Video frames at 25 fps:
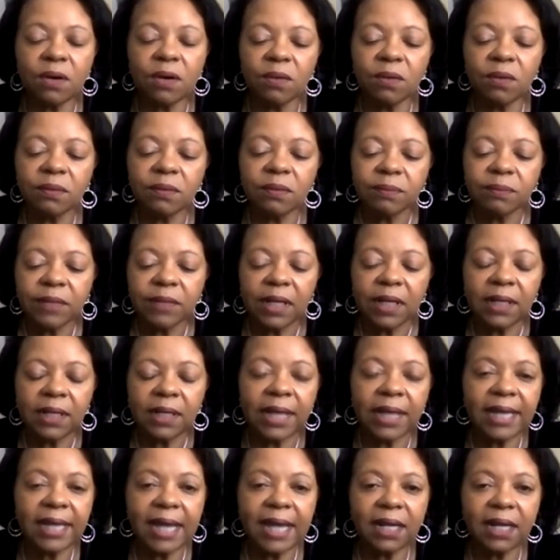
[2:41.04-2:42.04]
So
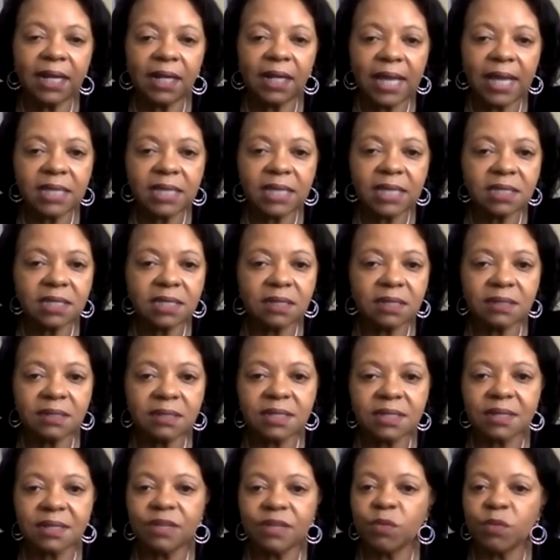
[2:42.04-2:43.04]
late
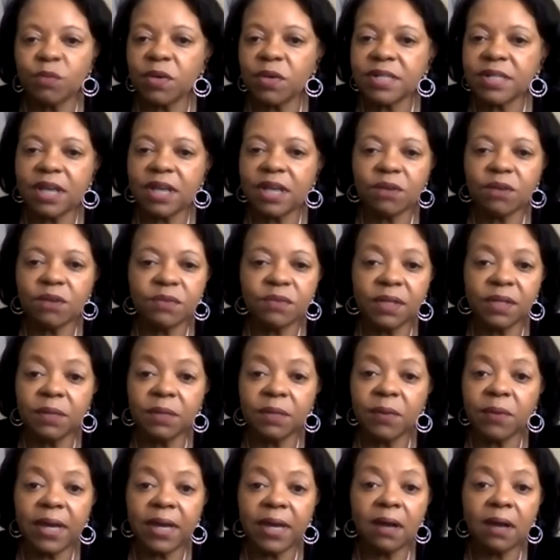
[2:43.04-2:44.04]
adolescence, it worked out
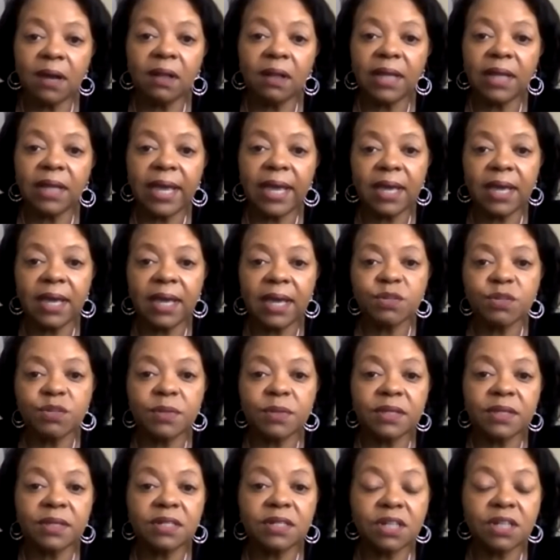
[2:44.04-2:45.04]
really well,
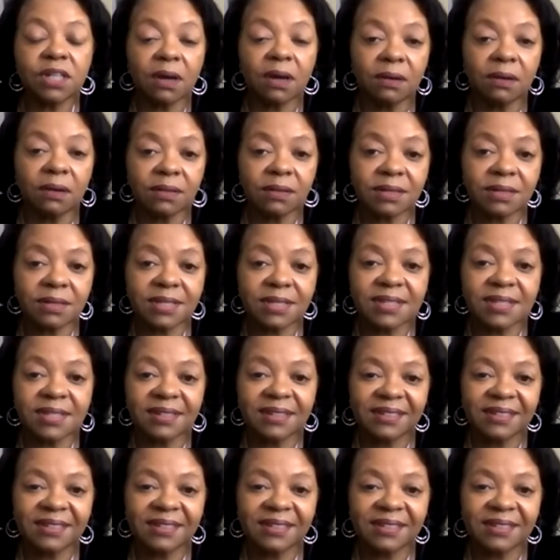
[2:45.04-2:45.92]
and with adults.